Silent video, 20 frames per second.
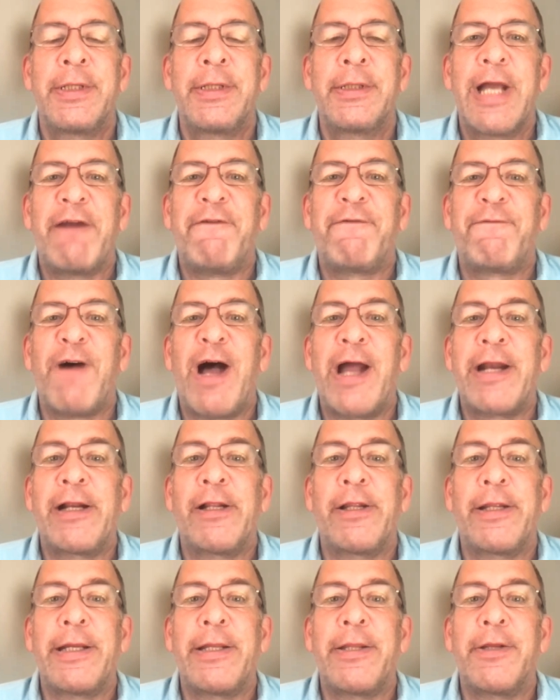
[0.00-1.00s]
And
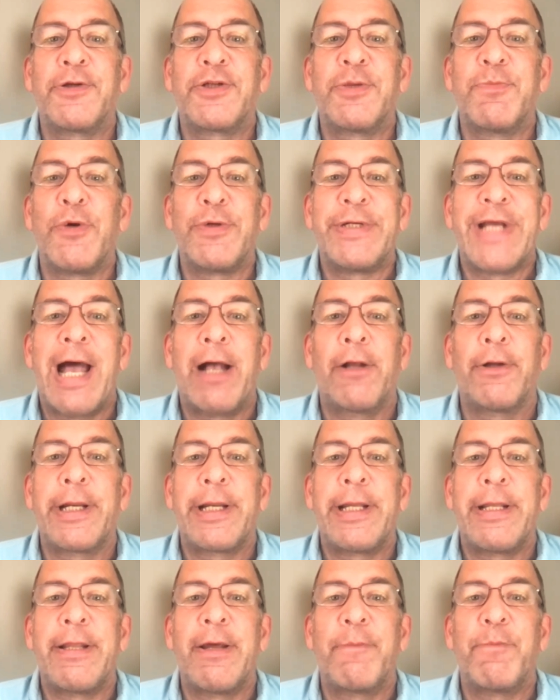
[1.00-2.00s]
finally, there's a
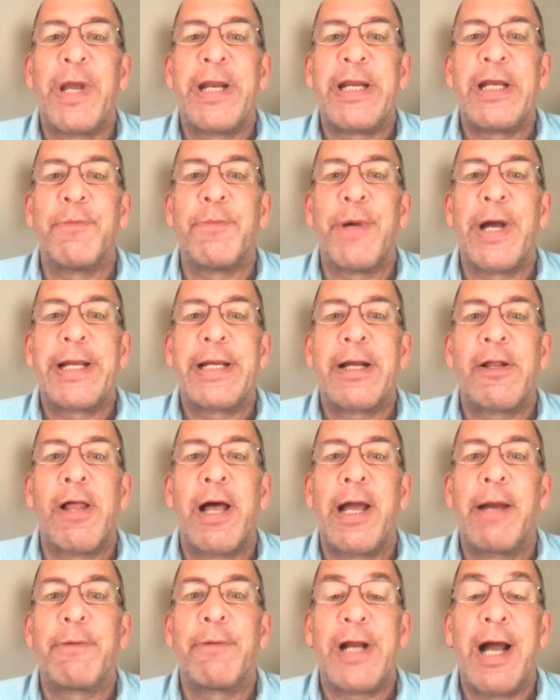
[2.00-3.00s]
modality that many of my
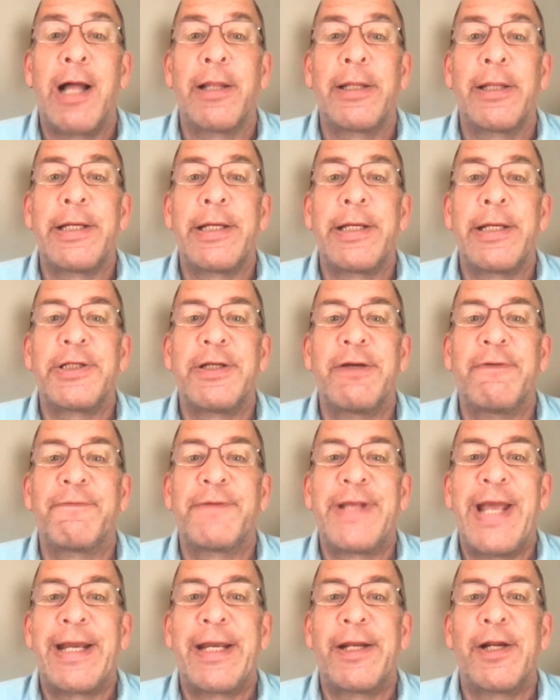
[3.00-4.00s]
colleagues
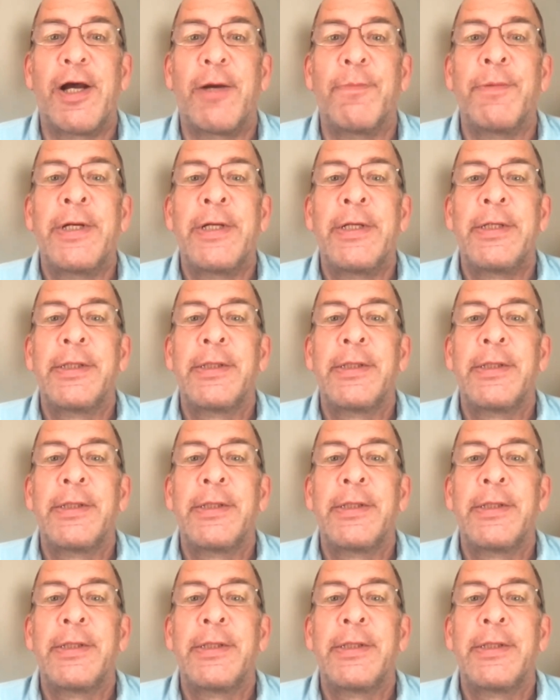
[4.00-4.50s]
have taken up